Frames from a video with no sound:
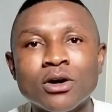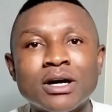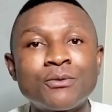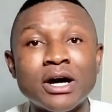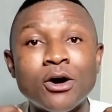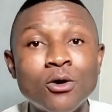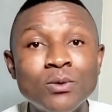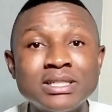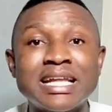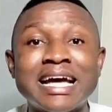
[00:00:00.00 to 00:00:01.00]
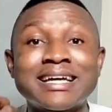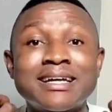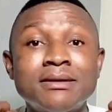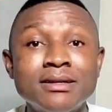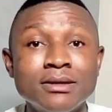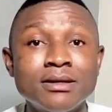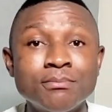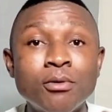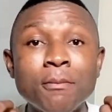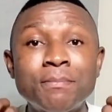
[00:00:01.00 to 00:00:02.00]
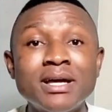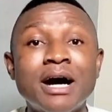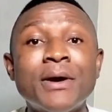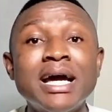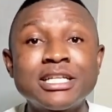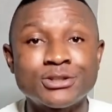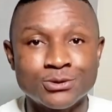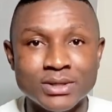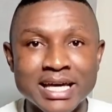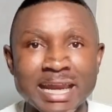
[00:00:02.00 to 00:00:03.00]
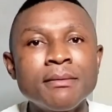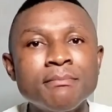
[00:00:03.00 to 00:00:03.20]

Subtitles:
And we are always like bumping our heads together.